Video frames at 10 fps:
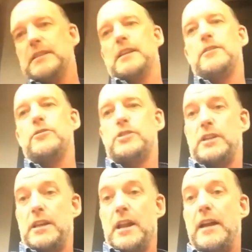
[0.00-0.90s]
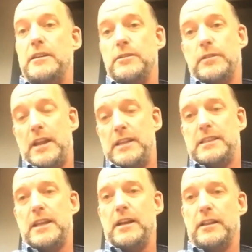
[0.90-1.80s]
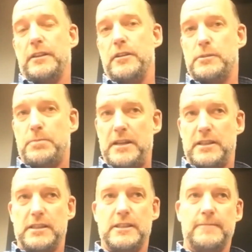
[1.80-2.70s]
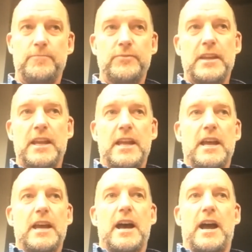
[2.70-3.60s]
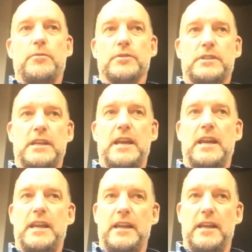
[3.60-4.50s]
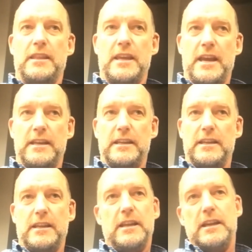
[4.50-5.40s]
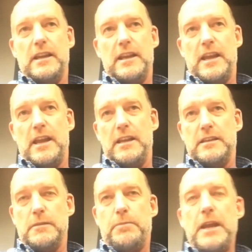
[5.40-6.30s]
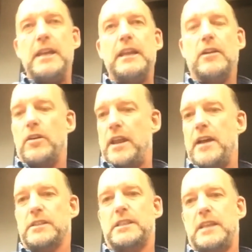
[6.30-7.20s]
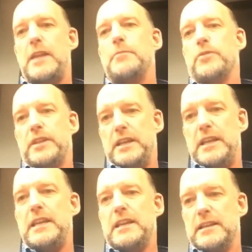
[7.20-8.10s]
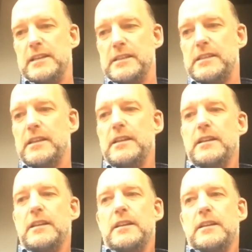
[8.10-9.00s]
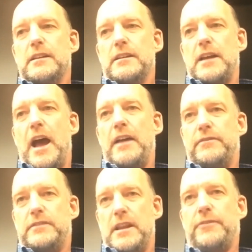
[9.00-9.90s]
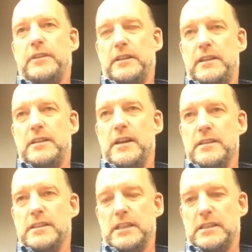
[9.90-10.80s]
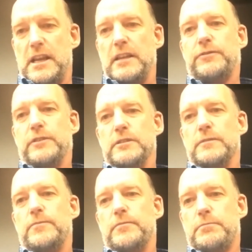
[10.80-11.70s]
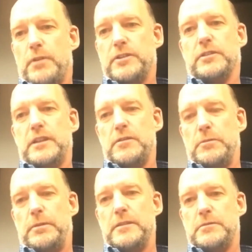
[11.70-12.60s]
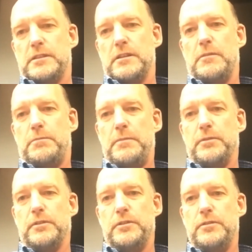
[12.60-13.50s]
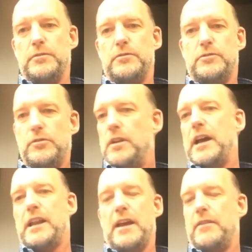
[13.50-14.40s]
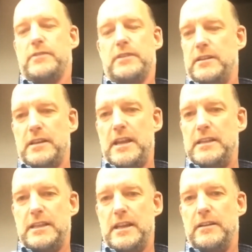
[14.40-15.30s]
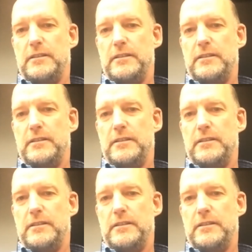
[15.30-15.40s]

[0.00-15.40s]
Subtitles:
that you should not do an ACL on those patients. I will say that depending on how stable the knee is, I have definitely done successful partial knee replacements on people who do not have an ACL.